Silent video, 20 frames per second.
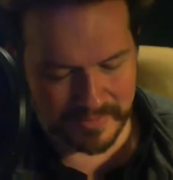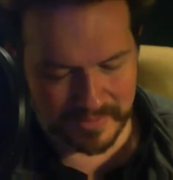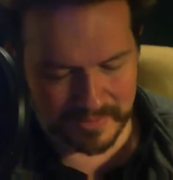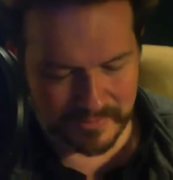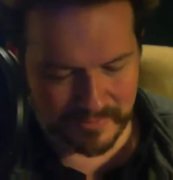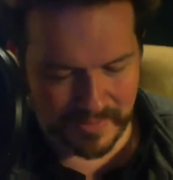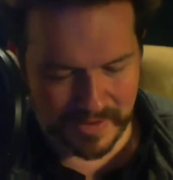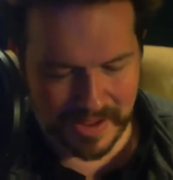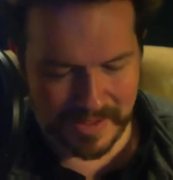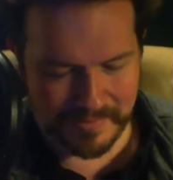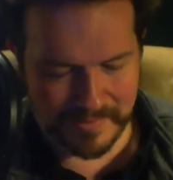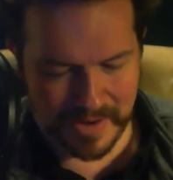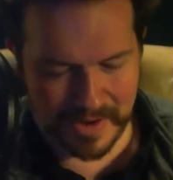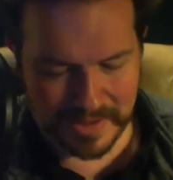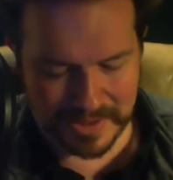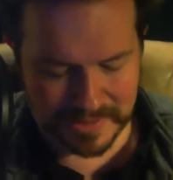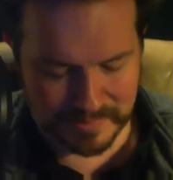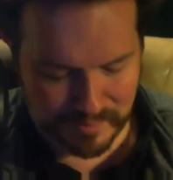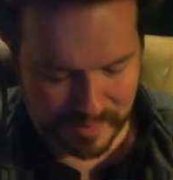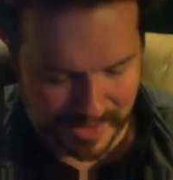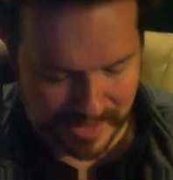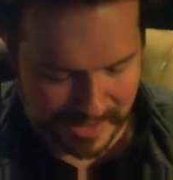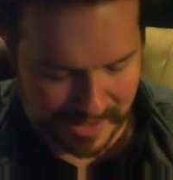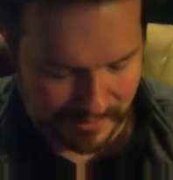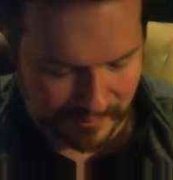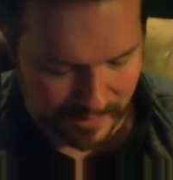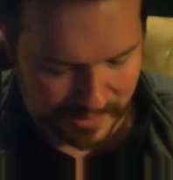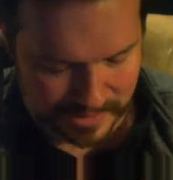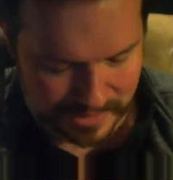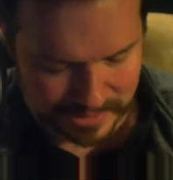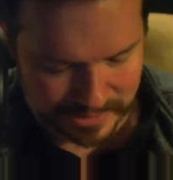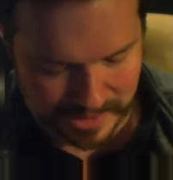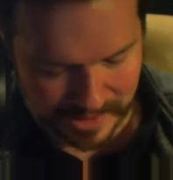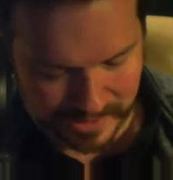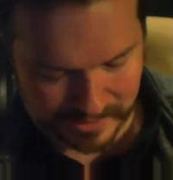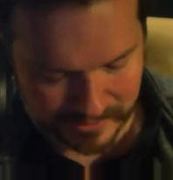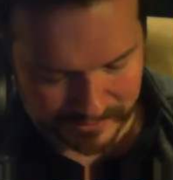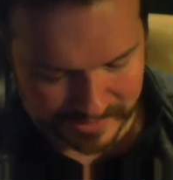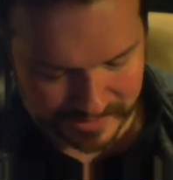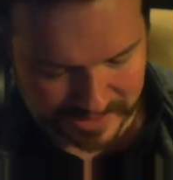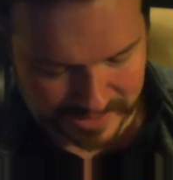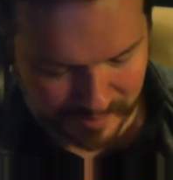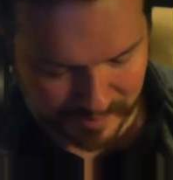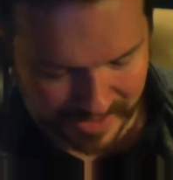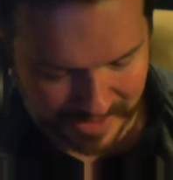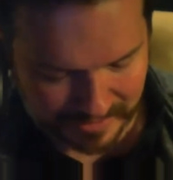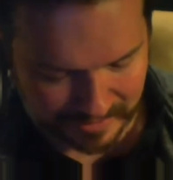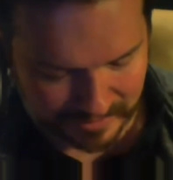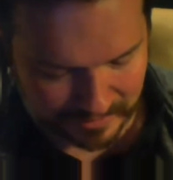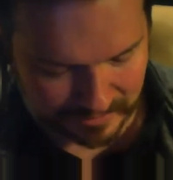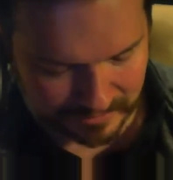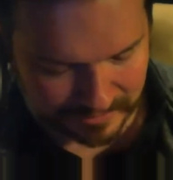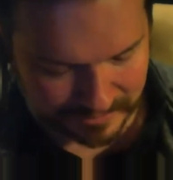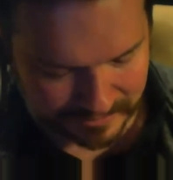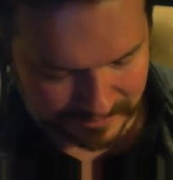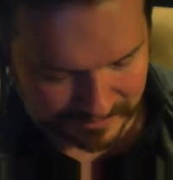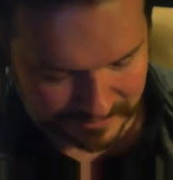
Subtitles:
than Grandma's backwoods country spackle.